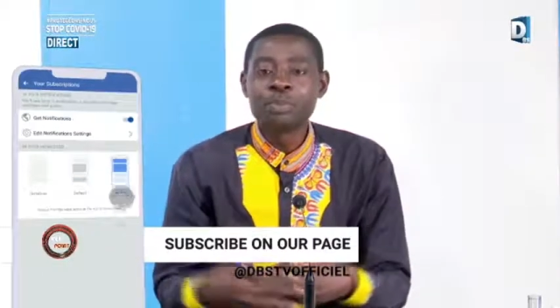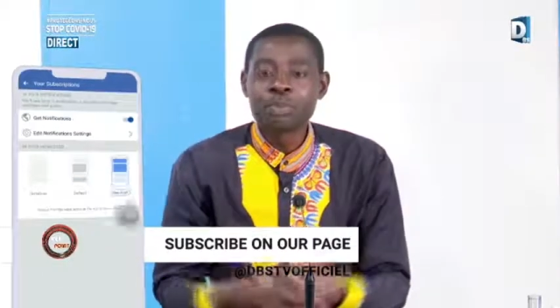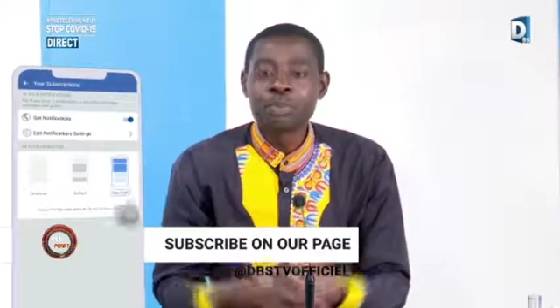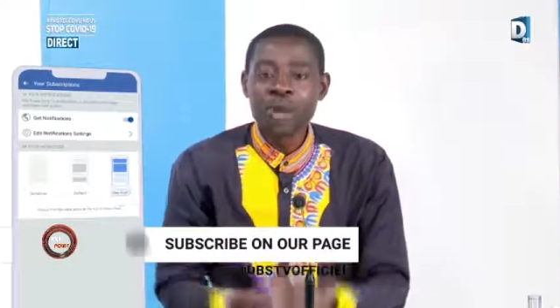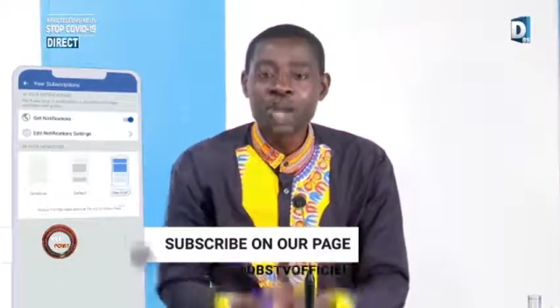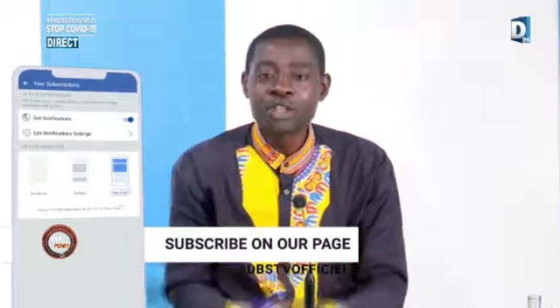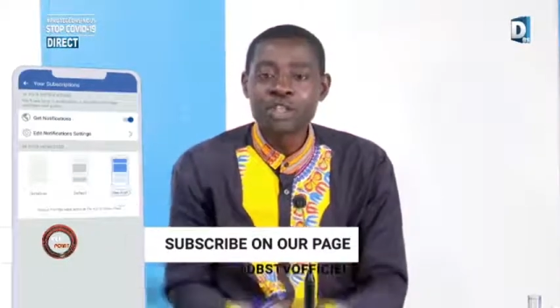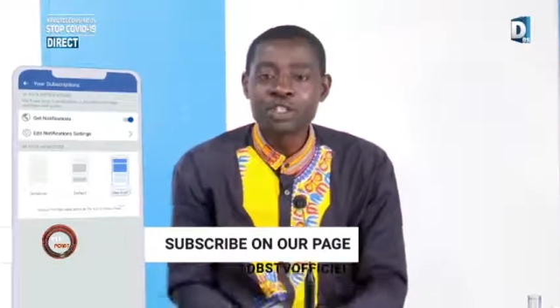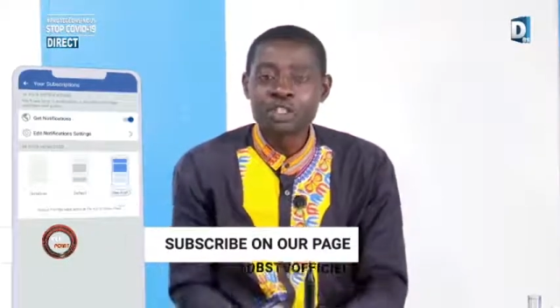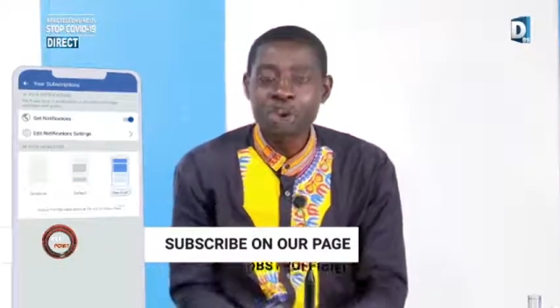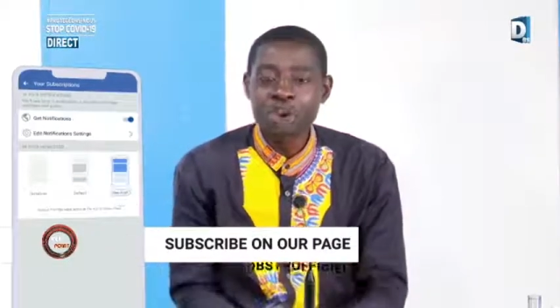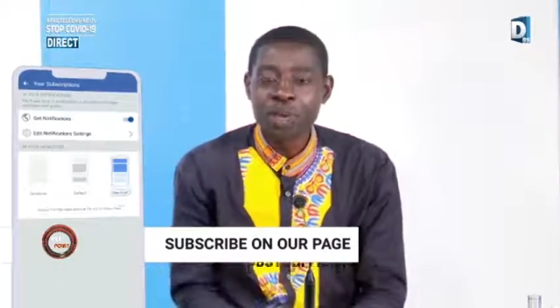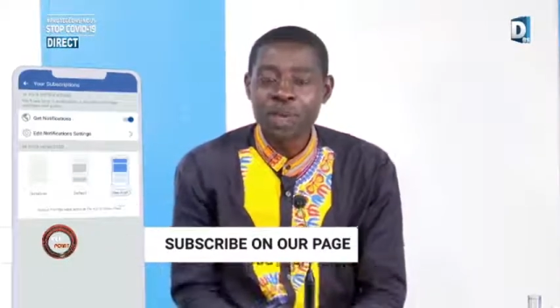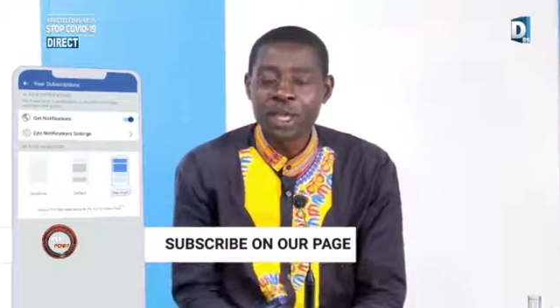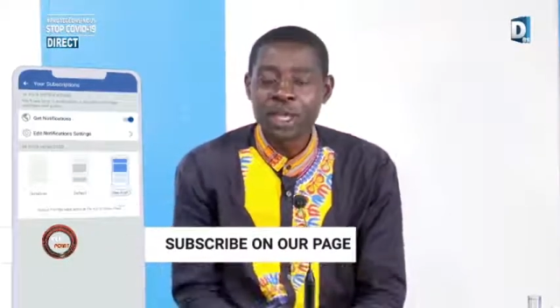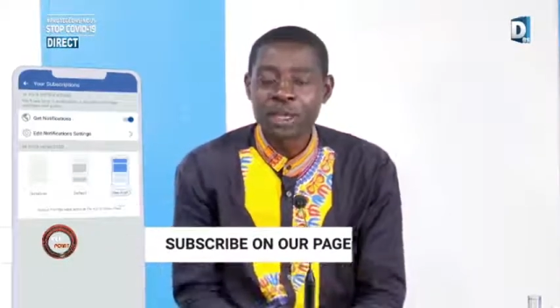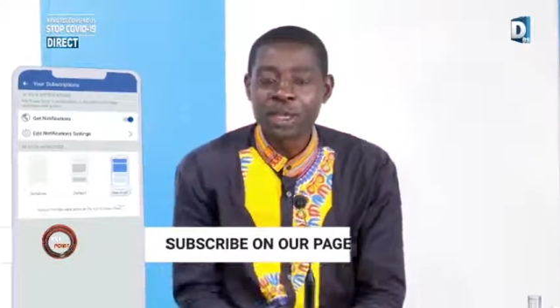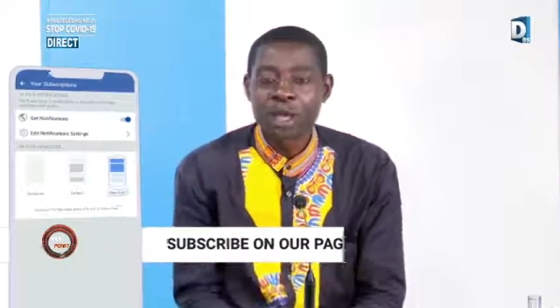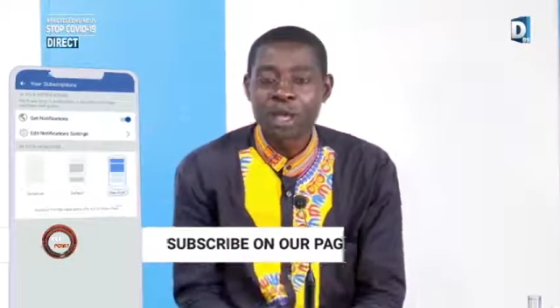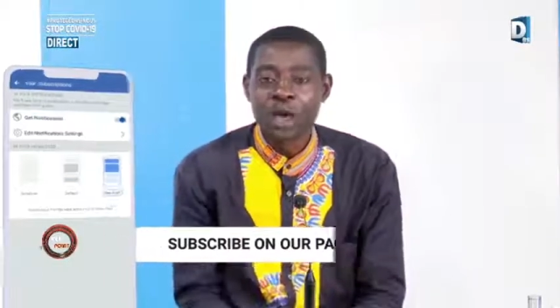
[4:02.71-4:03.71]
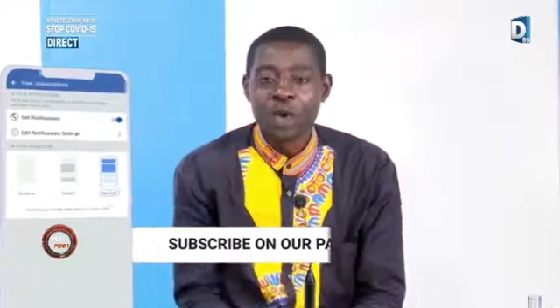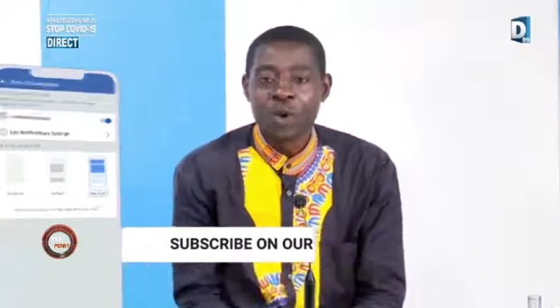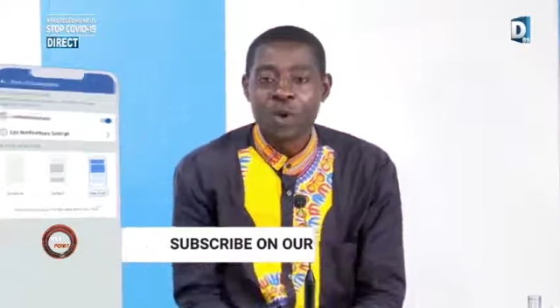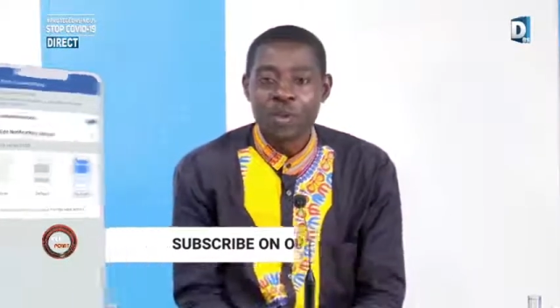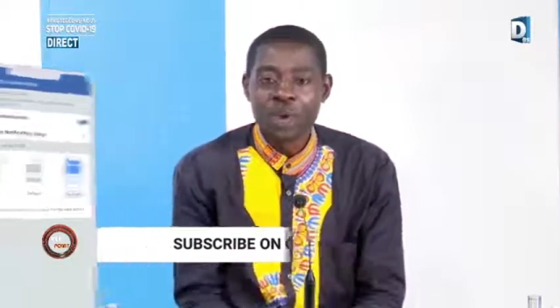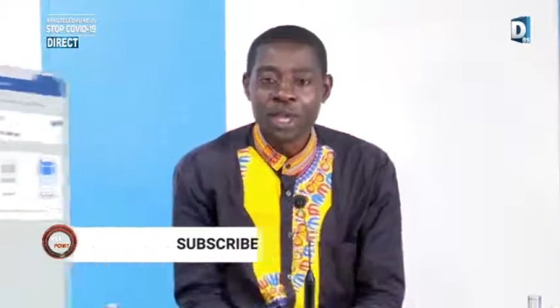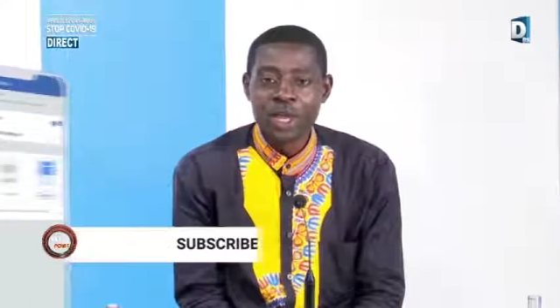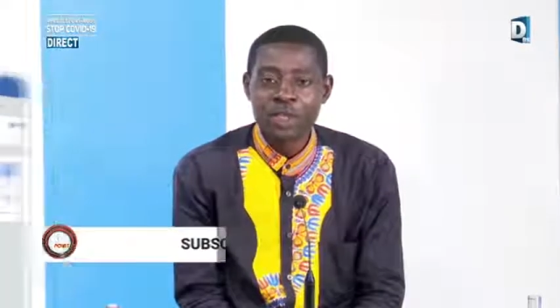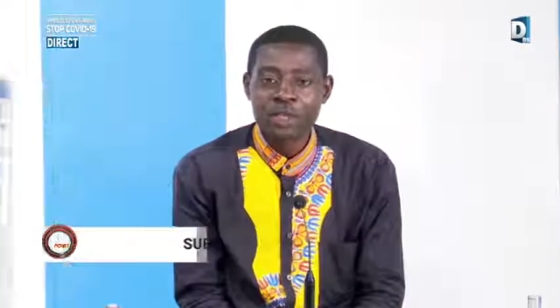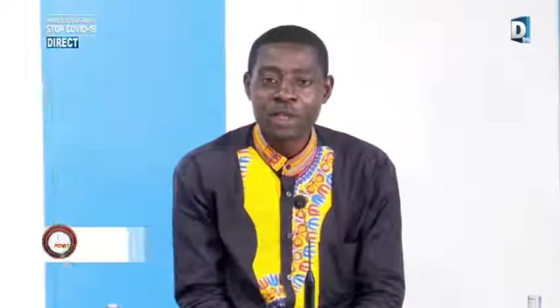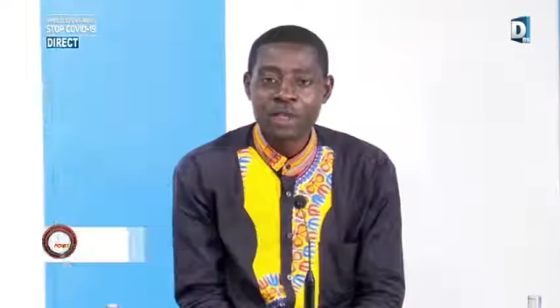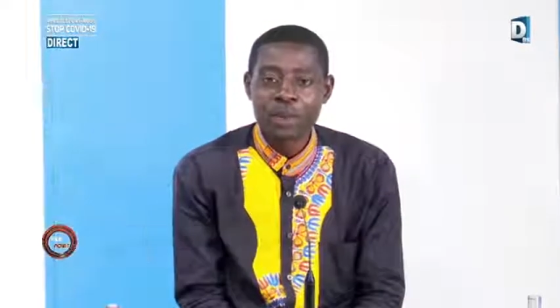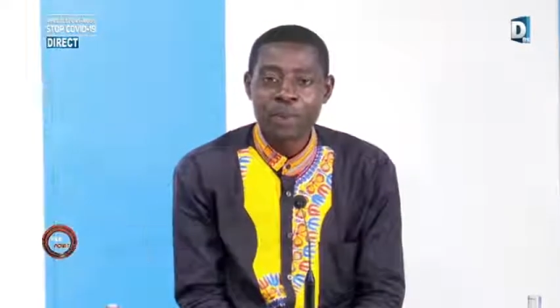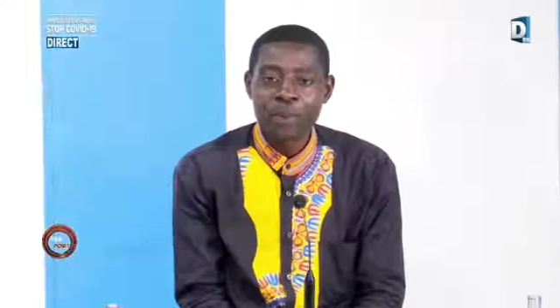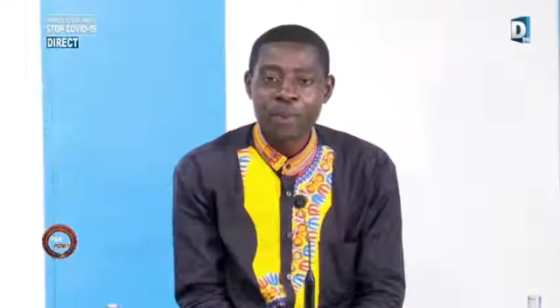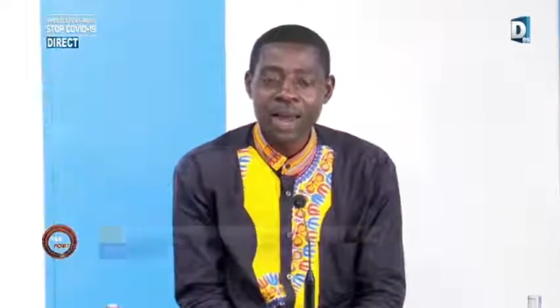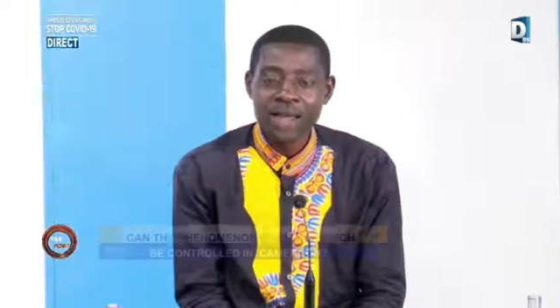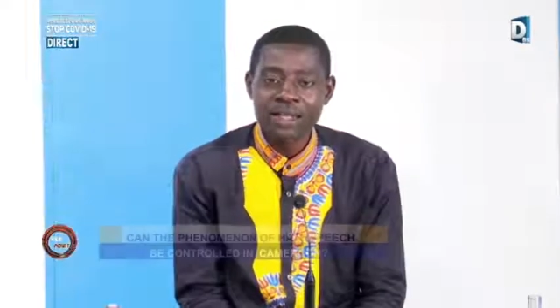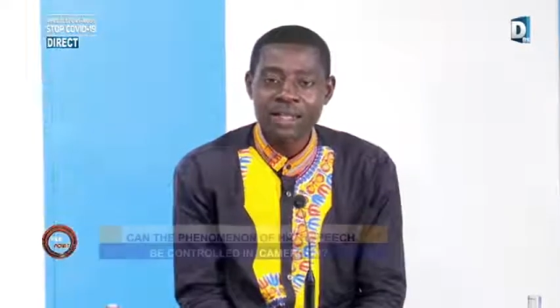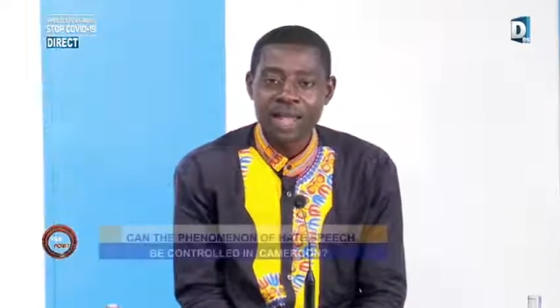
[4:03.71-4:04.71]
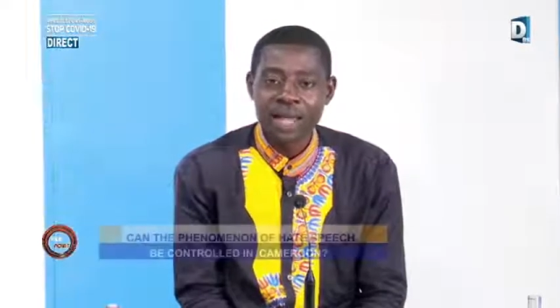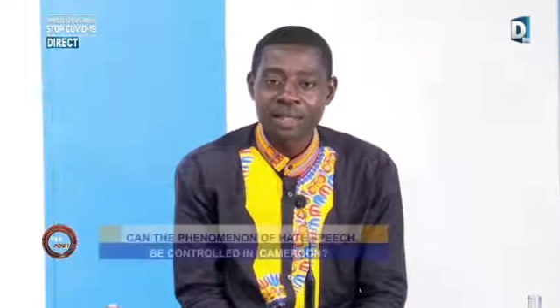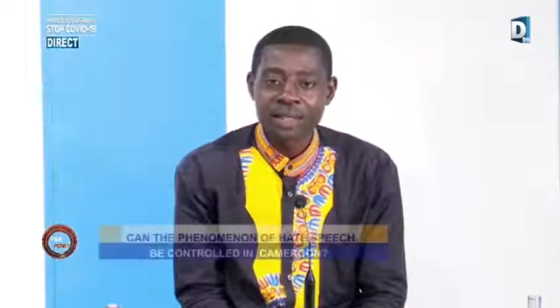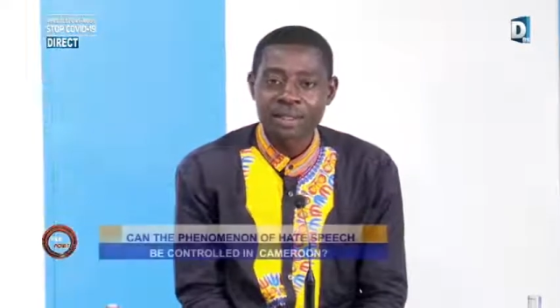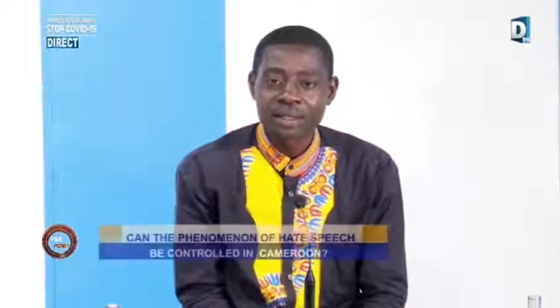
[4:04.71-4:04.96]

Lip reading: brainstorming with partners,